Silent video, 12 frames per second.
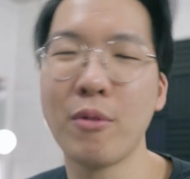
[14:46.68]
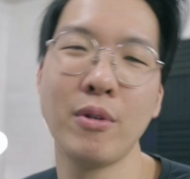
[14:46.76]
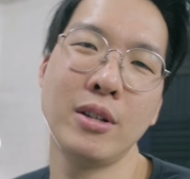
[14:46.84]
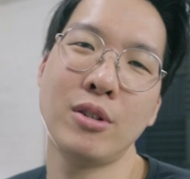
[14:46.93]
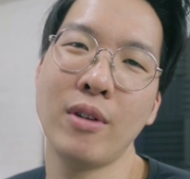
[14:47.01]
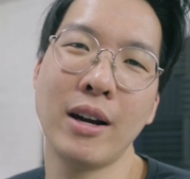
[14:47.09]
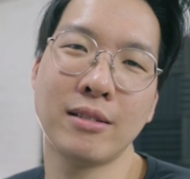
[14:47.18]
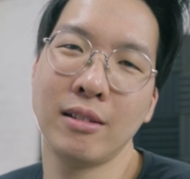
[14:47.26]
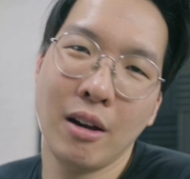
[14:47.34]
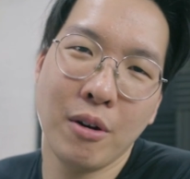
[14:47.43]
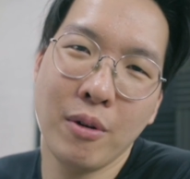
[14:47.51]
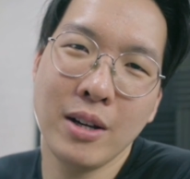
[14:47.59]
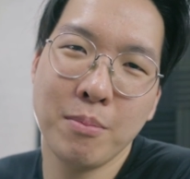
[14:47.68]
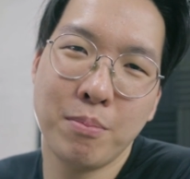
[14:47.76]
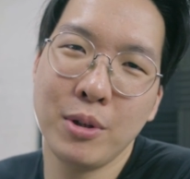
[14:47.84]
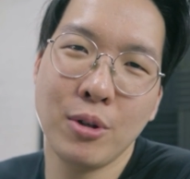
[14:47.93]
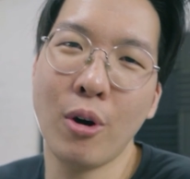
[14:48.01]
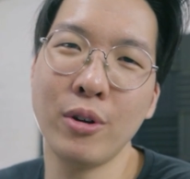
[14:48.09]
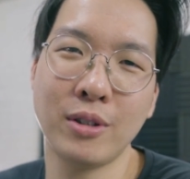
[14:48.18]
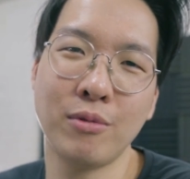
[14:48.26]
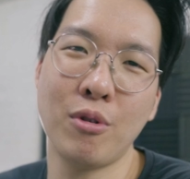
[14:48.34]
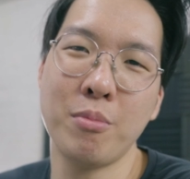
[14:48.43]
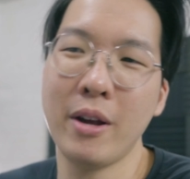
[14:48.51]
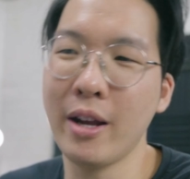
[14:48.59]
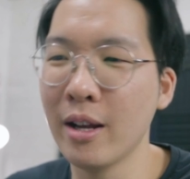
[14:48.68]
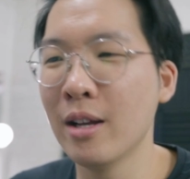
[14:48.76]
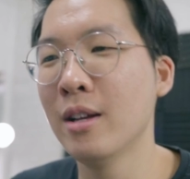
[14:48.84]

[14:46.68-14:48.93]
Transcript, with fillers: already cracked. They're already beyond repair.